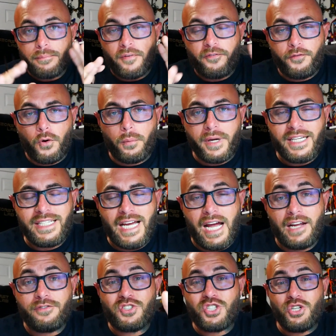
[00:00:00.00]
Before we
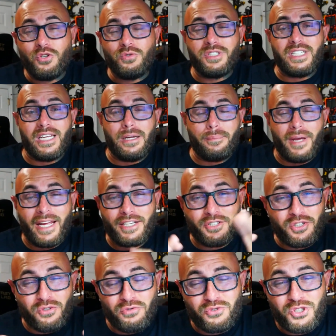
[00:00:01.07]
dive too deep
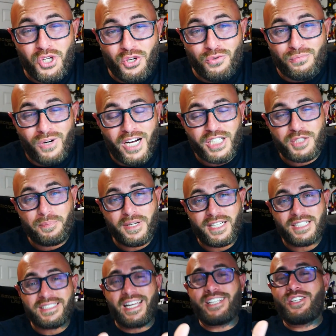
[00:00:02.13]
and do too much,
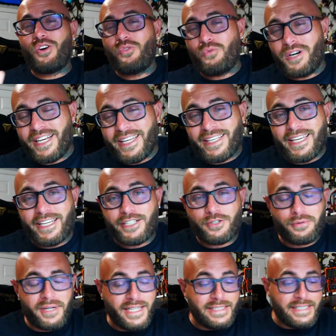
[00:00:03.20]
because I don't want to get
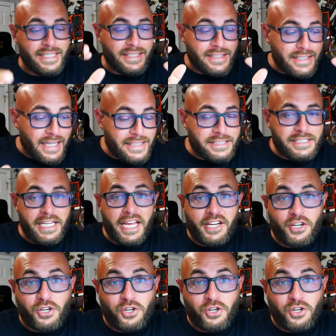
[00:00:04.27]
crazy, let's take a